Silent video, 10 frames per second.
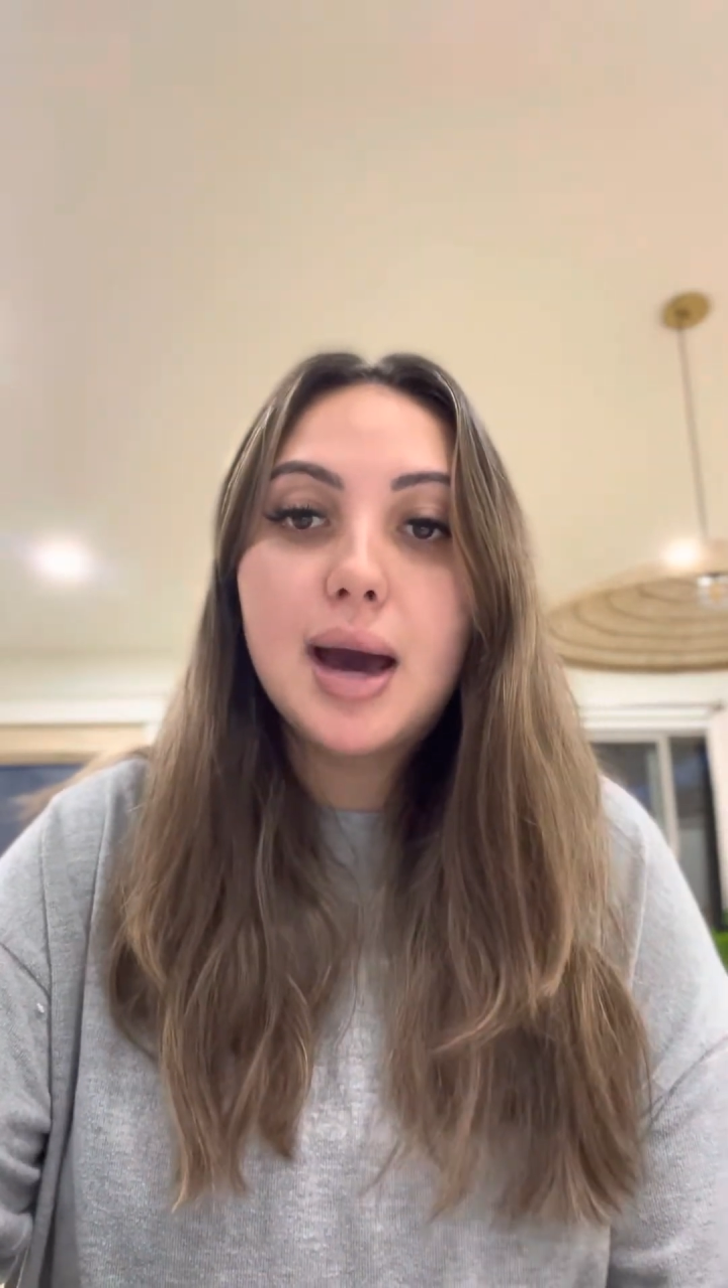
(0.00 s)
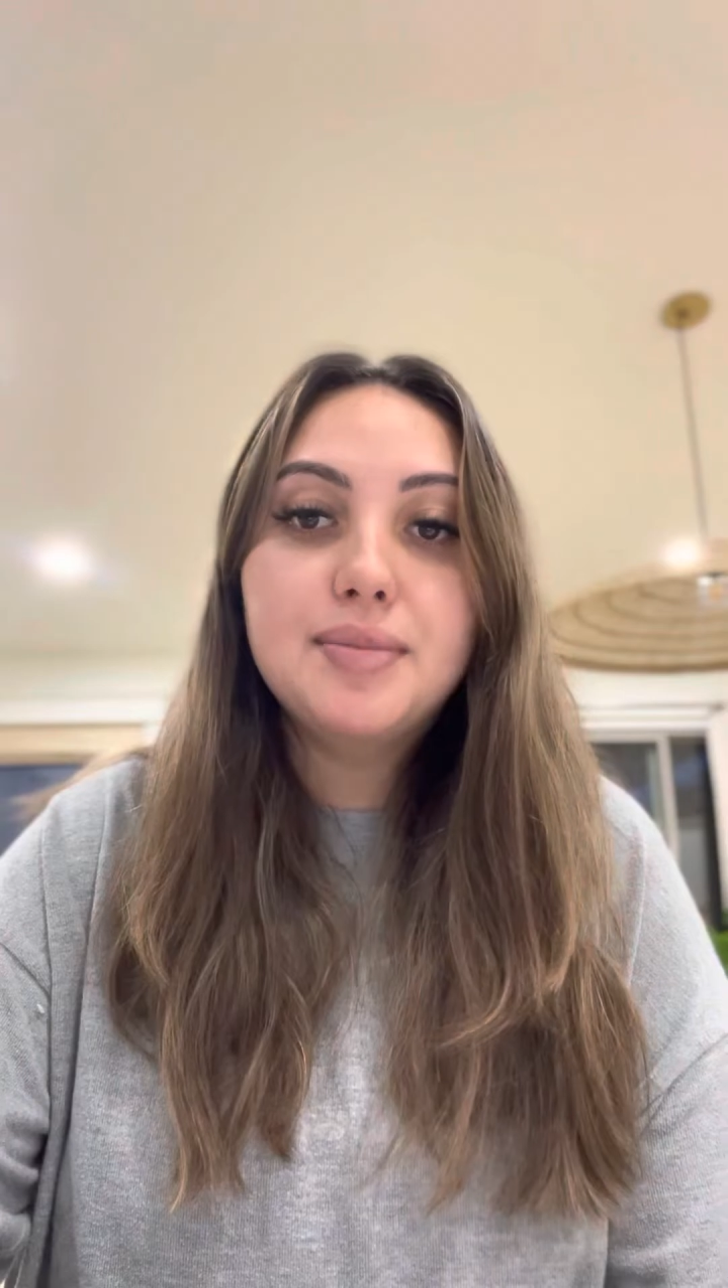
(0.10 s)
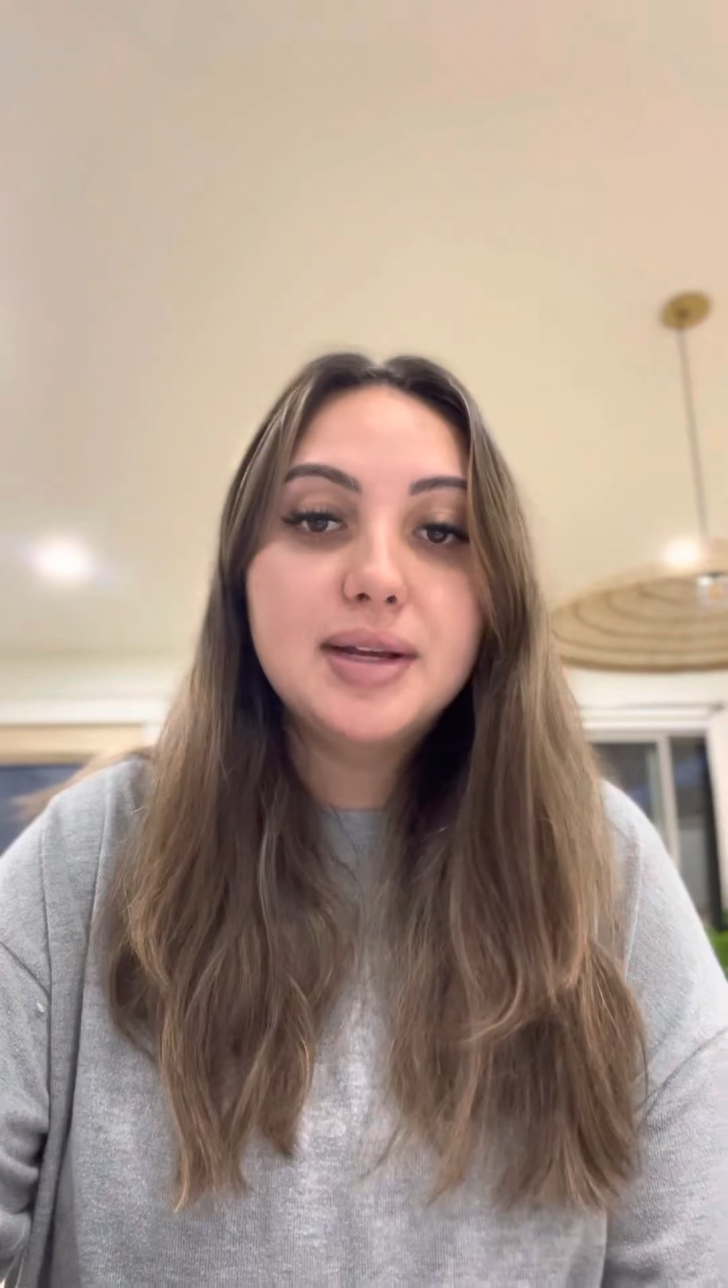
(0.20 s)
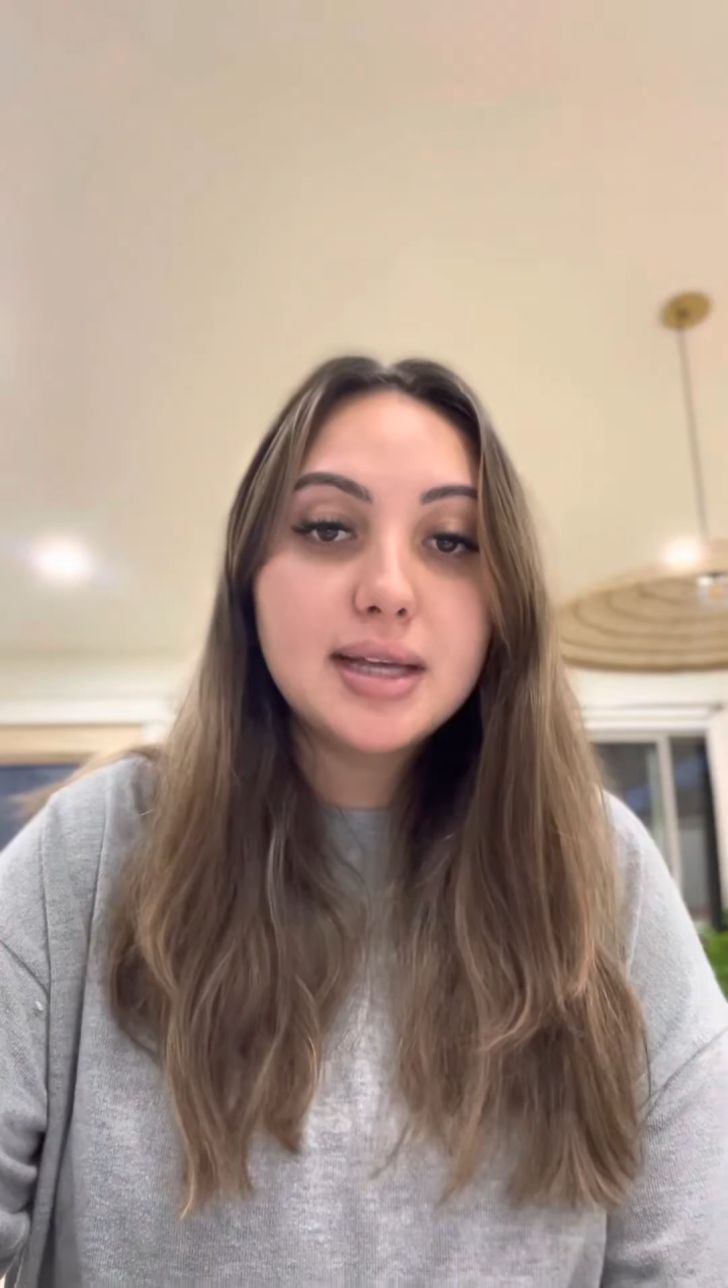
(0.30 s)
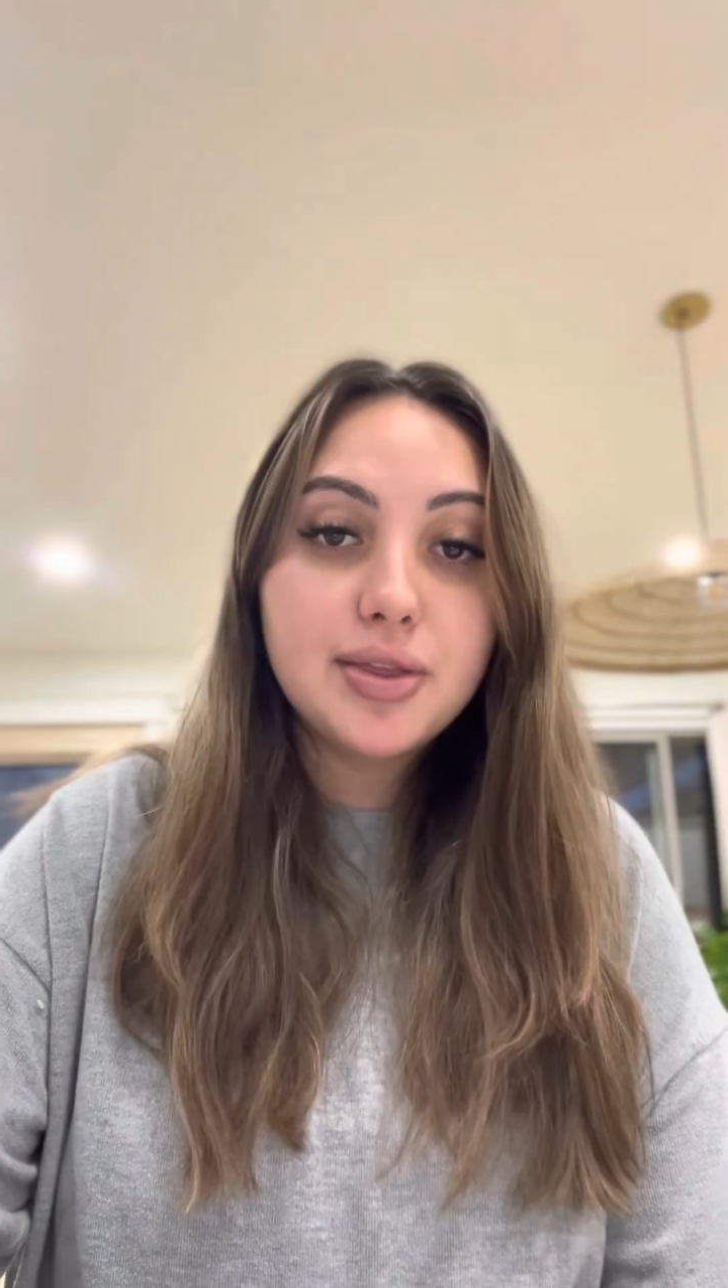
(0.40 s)

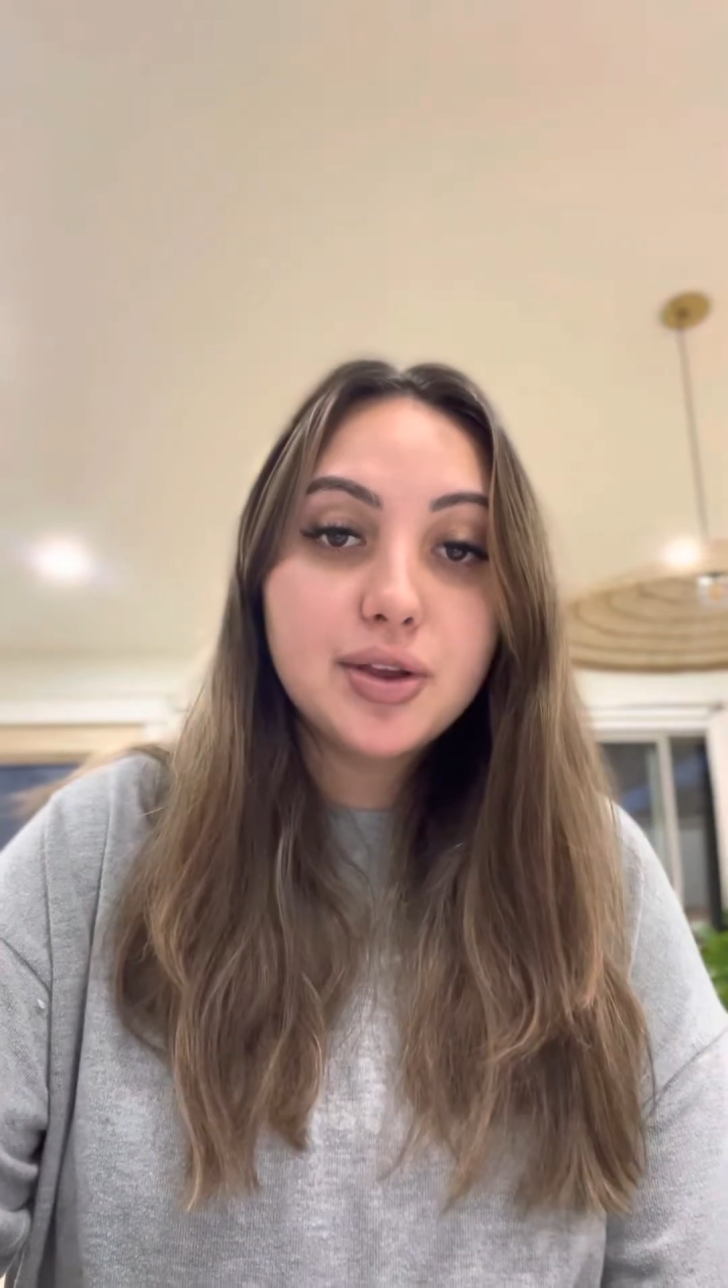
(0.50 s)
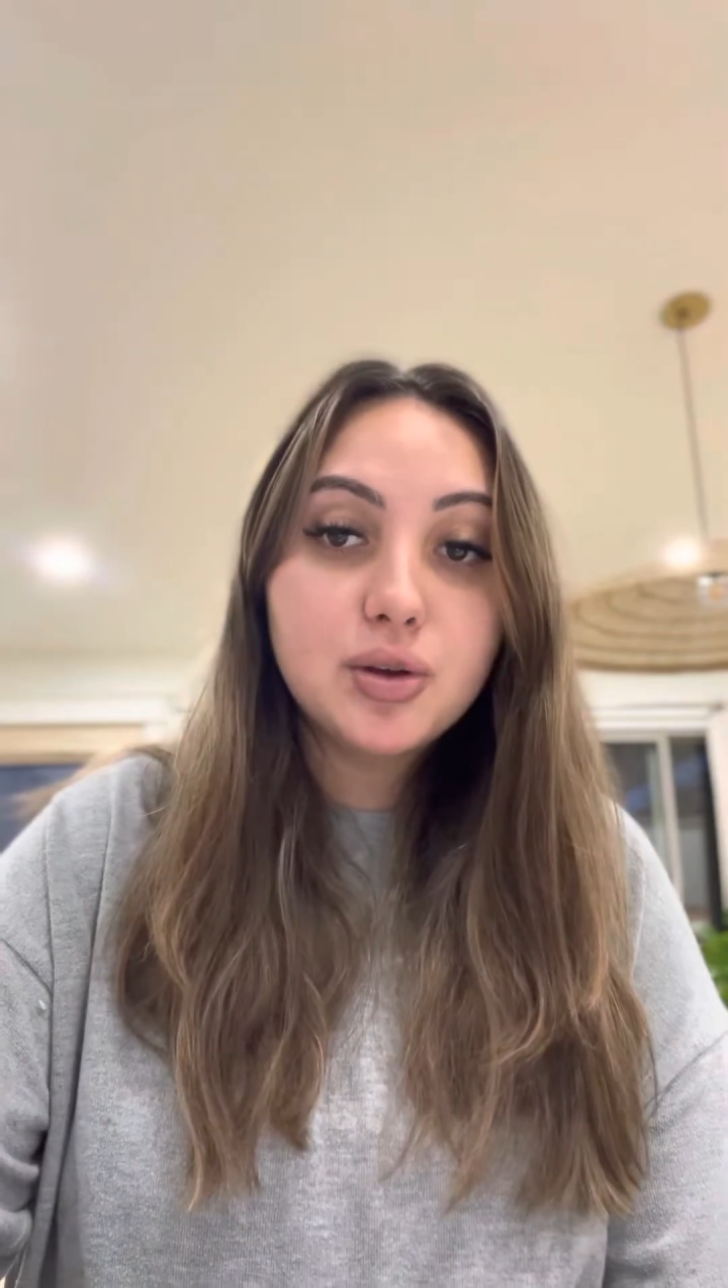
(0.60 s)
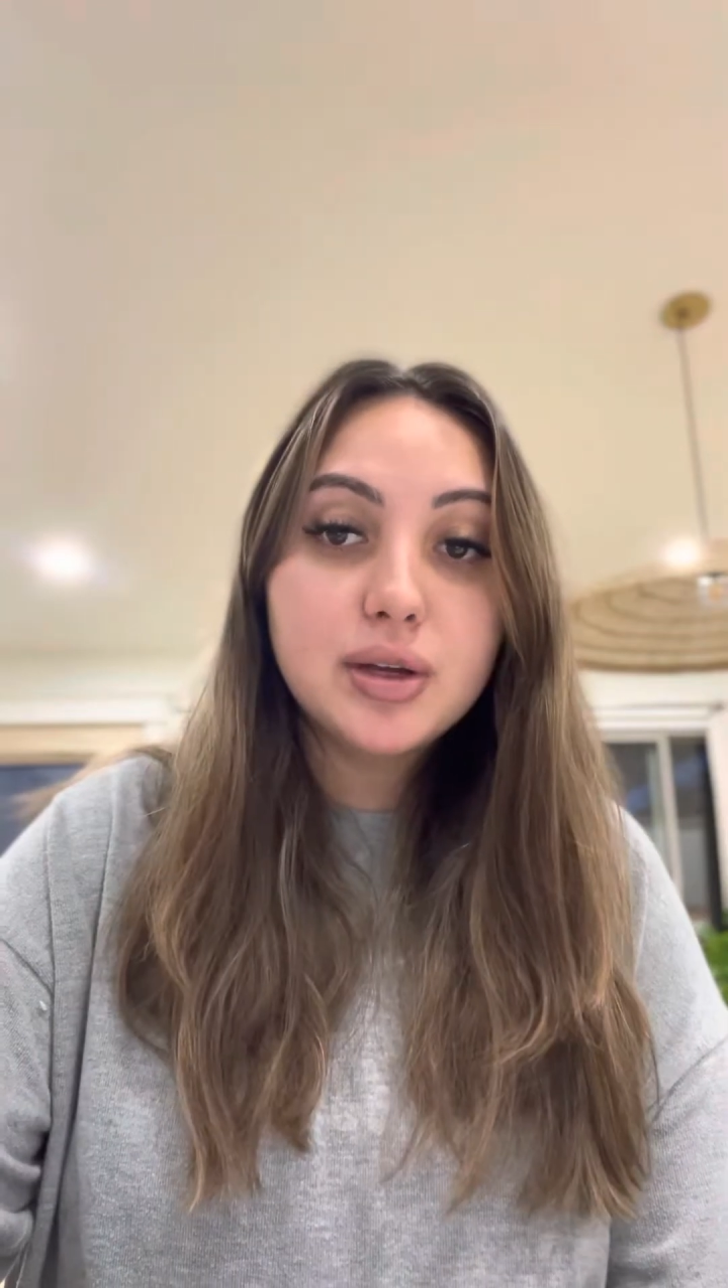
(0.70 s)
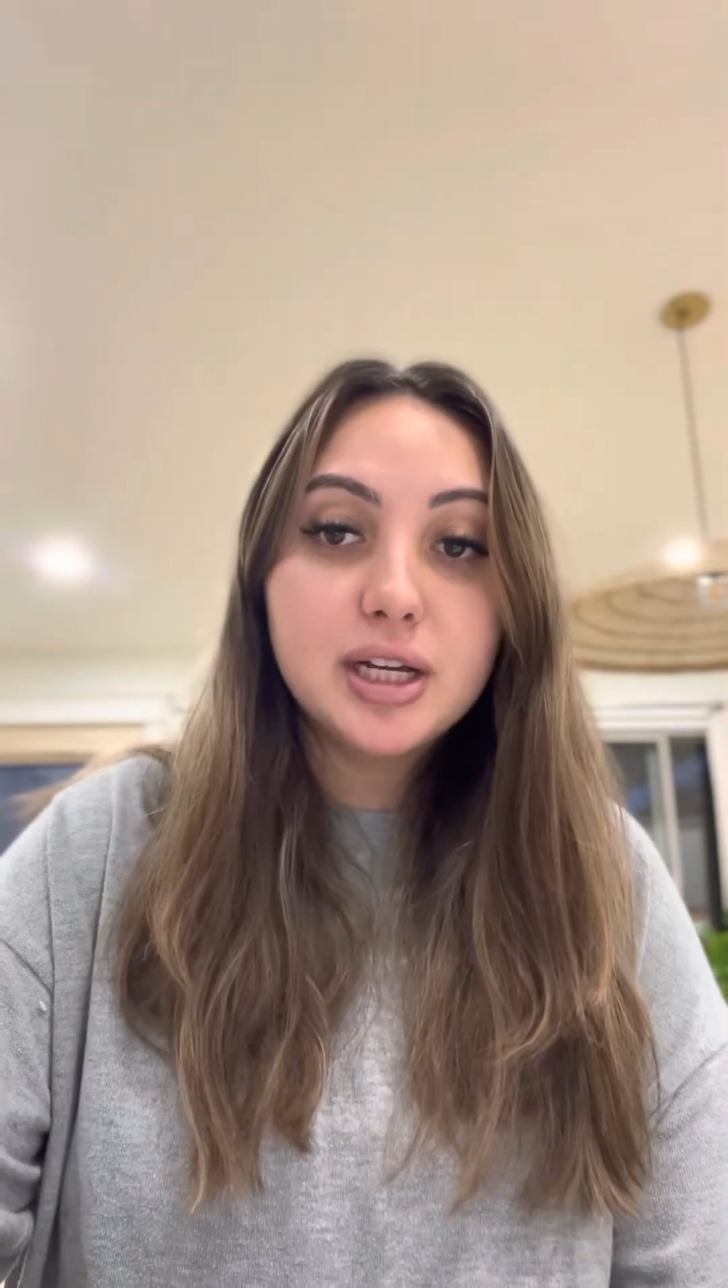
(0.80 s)
These ethical